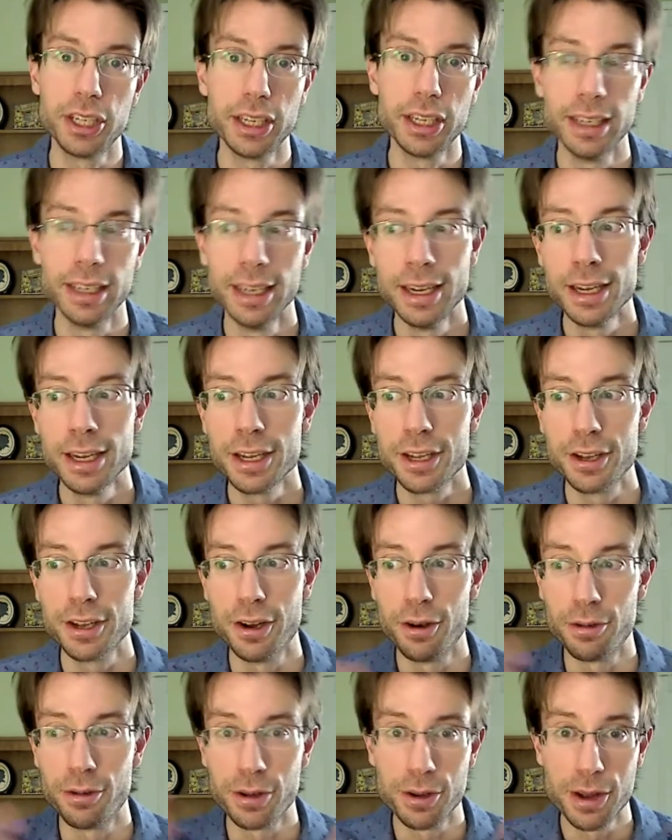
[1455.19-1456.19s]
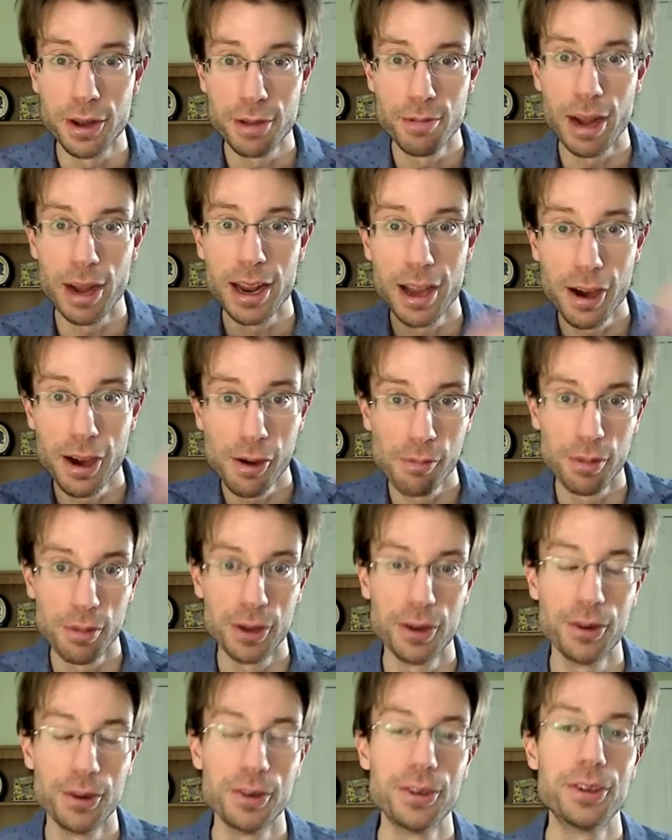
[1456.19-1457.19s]
And, you need my help
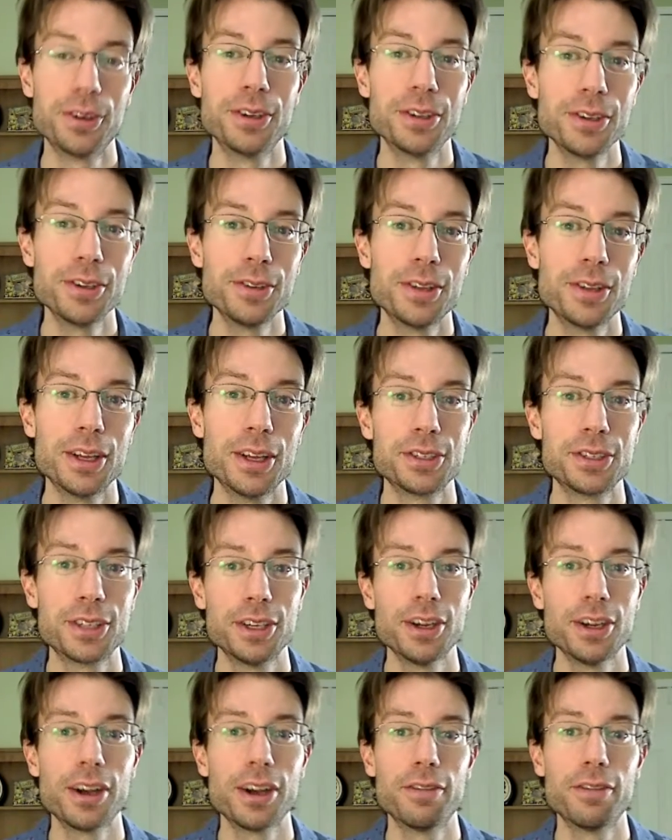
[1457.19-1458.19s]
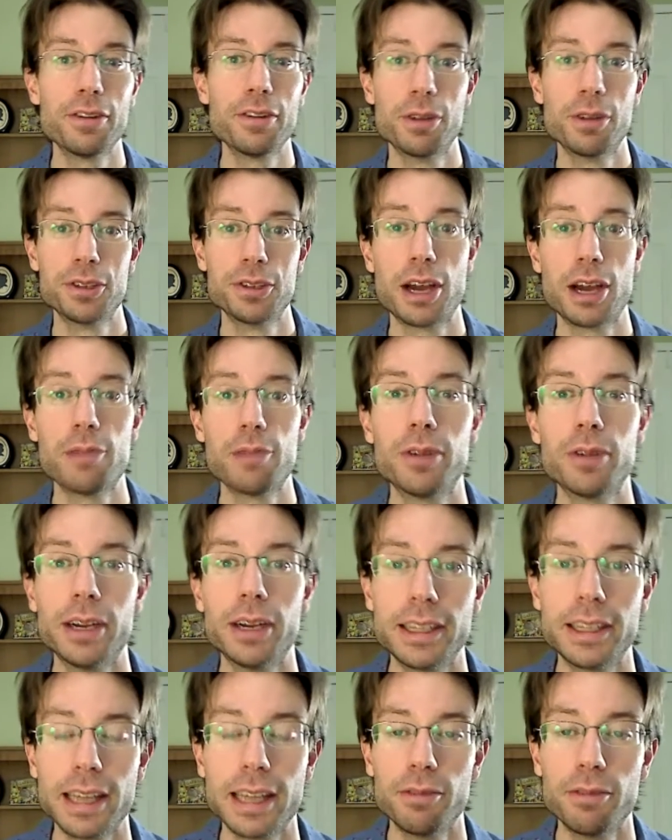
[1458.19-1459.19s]
in order to do this. And not everyone's
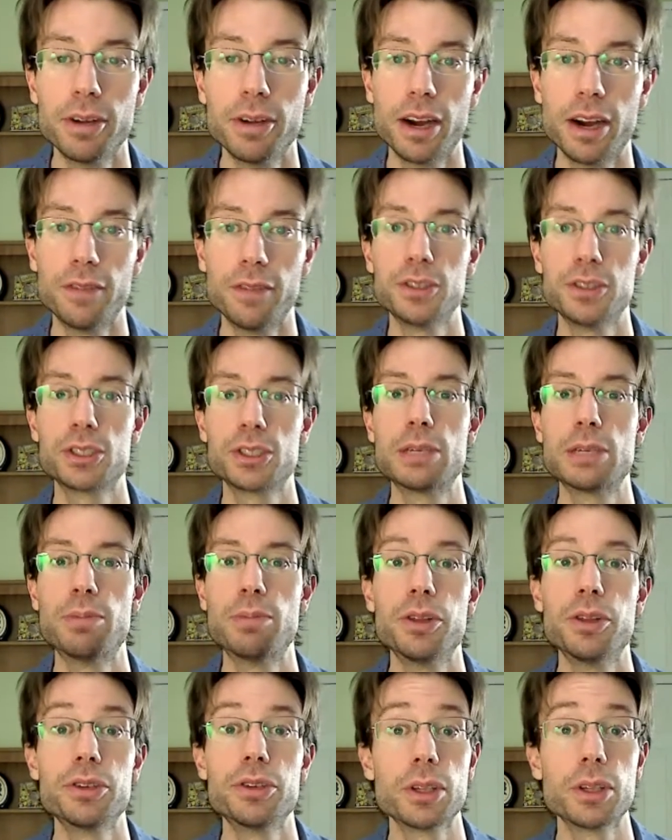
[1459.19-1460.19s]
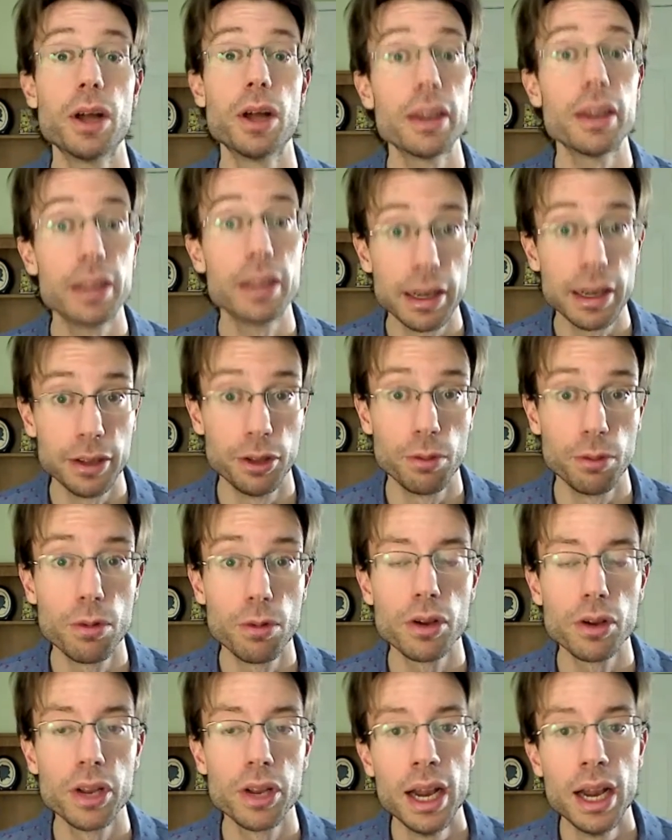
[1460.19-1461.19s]
operating that way, obviously, but there's a lot of that in the
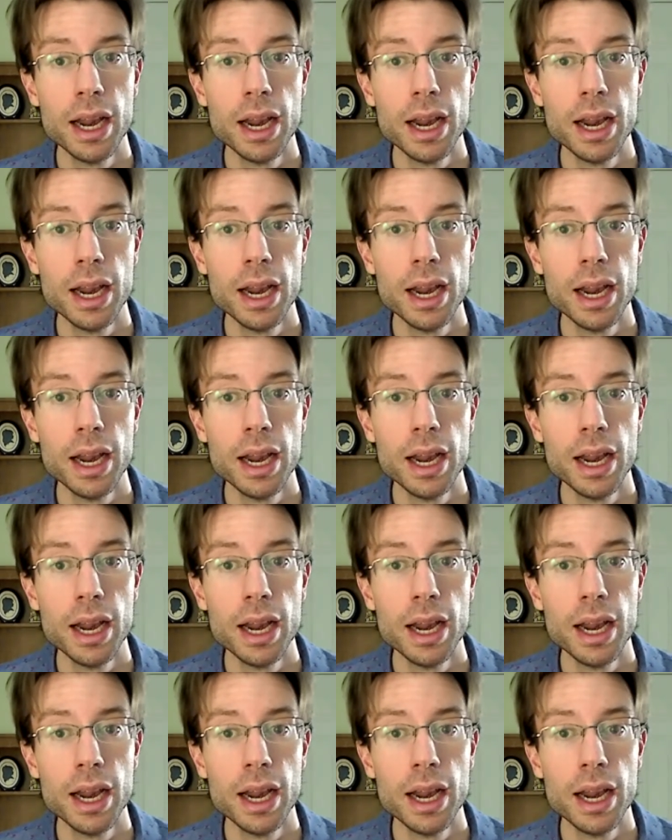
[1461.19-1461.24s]
world.